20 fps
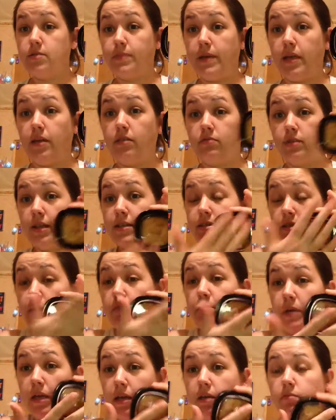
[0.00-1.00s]
big. It's a
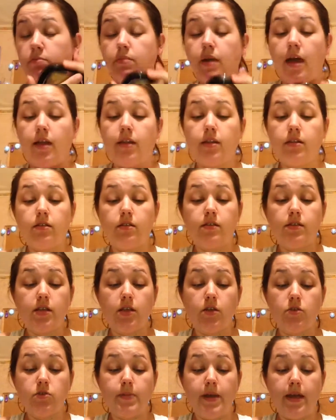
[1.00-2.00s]
big palette. It's a
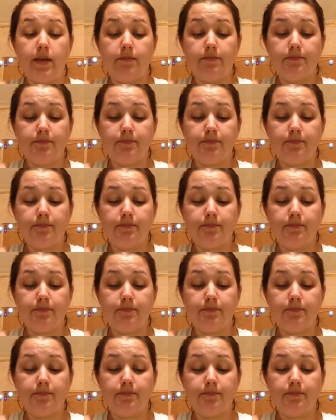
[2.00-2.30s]
huge pan.